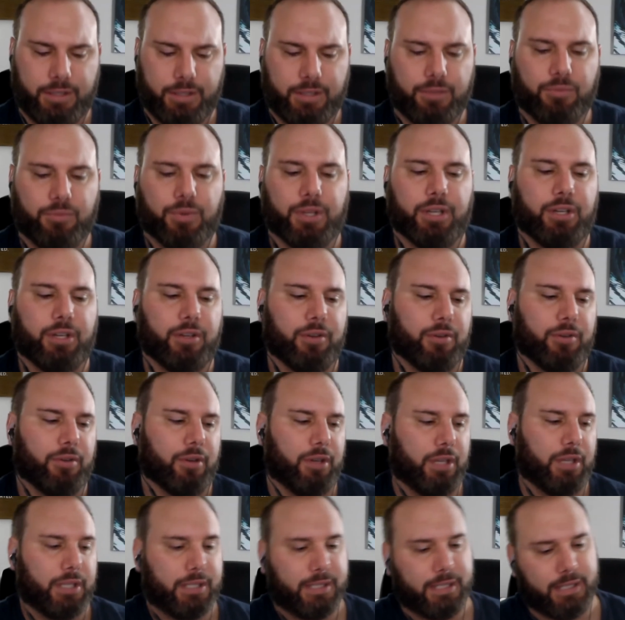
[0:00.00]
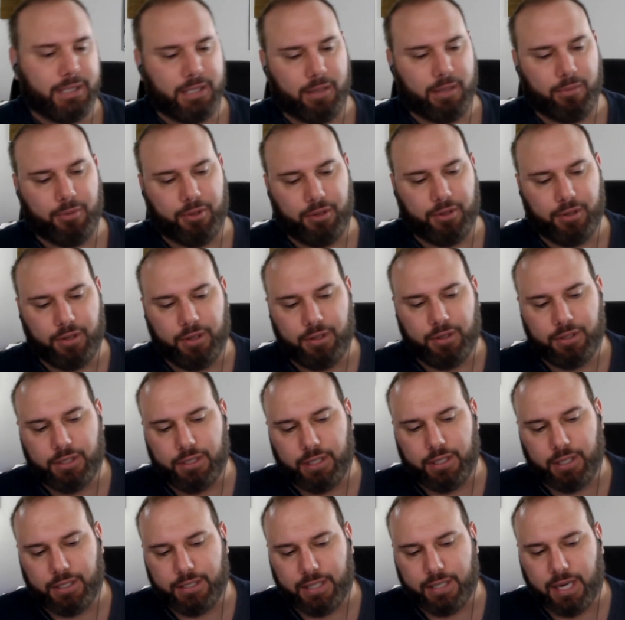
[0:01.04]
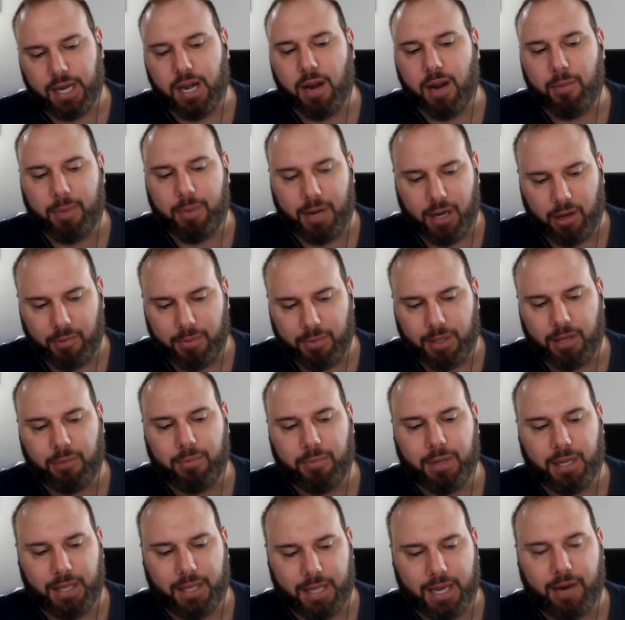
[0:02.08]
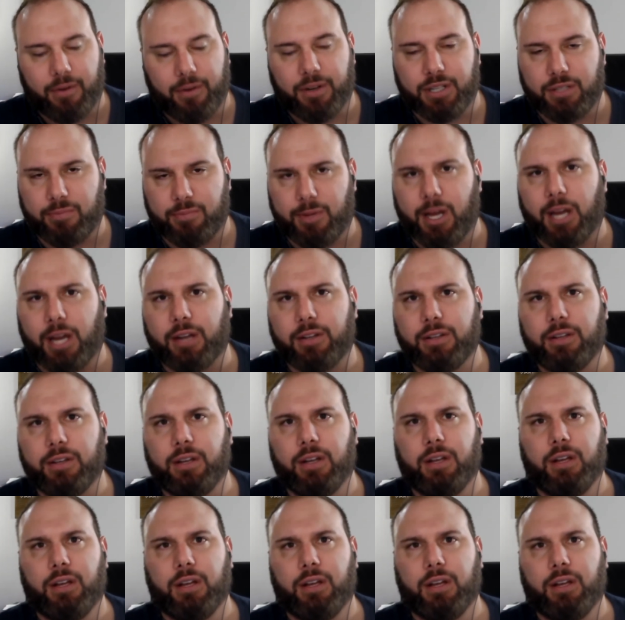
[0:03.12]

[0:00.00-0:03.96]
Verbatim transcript: we do. It's similar to setting up an Airbnb in that respect.